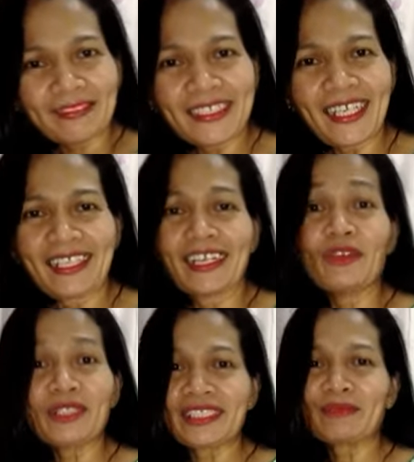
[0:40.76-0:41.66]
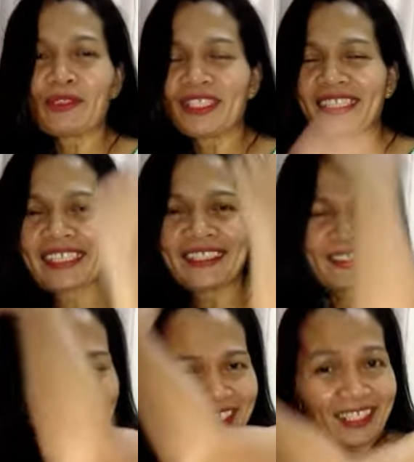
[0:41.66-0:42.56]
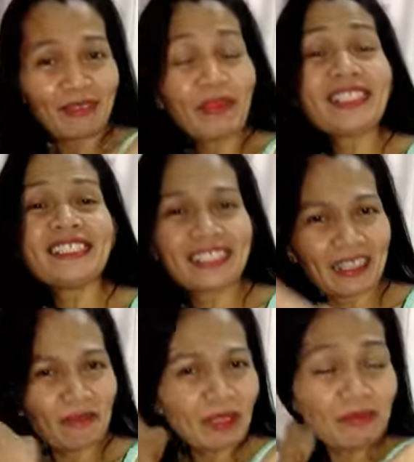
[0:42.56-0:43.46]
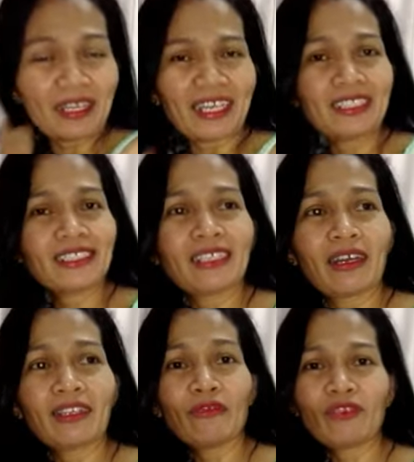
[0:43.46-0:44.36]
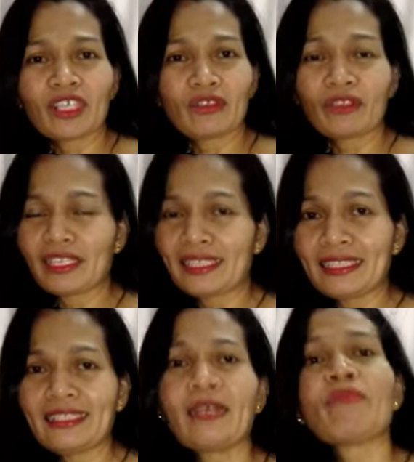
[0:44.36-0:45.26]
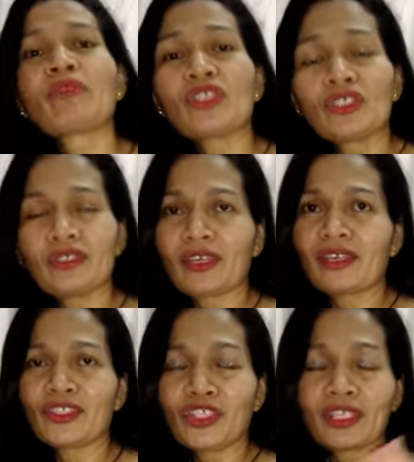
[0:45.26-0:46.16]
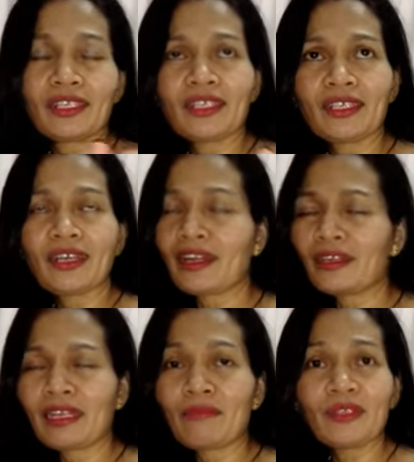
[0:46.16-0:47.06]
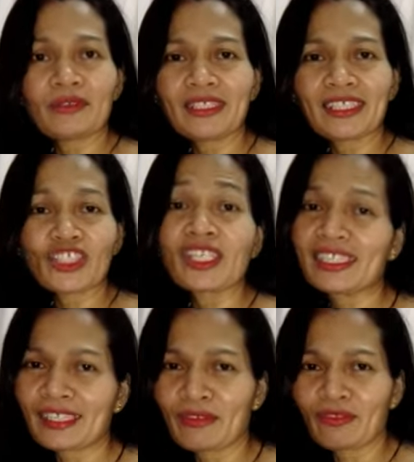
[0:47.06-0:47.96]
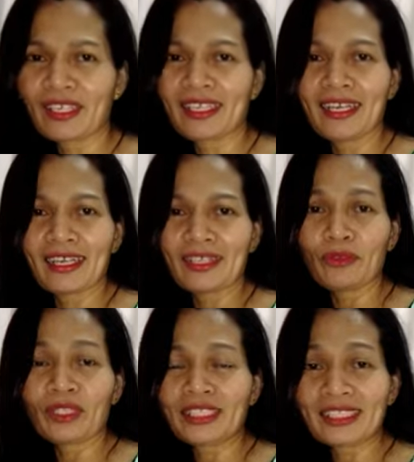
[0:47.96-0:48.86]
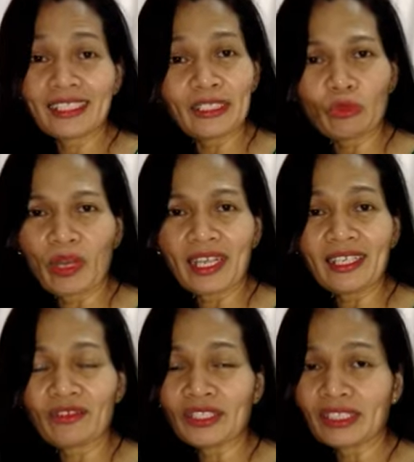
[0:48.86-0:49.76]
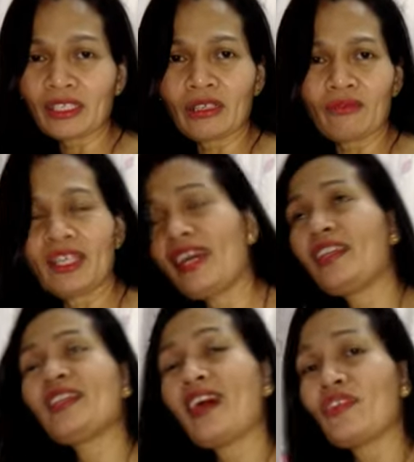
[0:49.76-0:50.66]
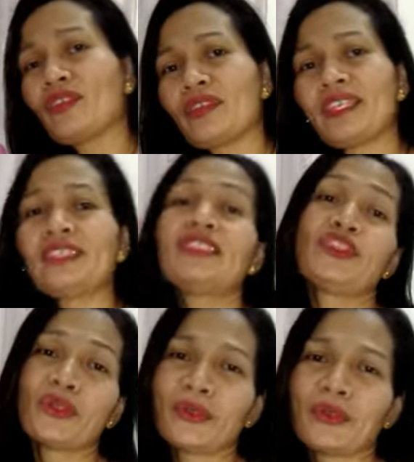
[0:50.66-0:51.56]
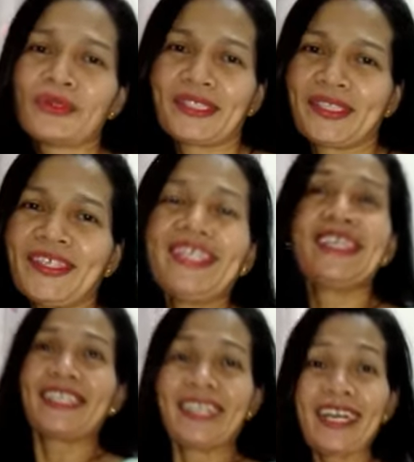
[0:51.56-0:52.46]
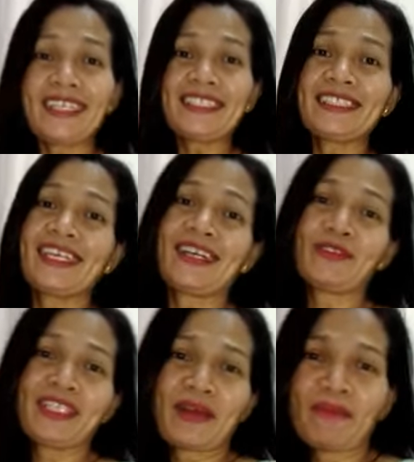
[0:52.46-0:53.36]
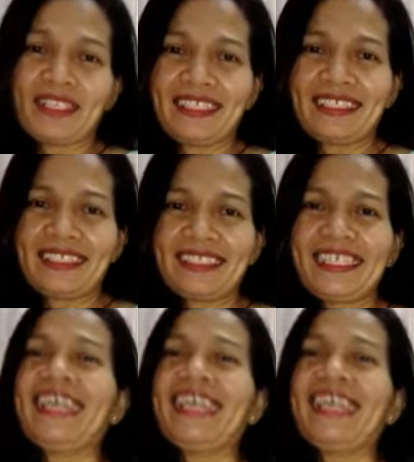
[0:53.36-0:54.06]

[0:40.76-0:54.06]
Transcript: channel which is monetized already, but the same name guys, the different only is Chandi Lamdurita Chandi TV, which is this one, there is a TV and the other is no. So guys, what happened is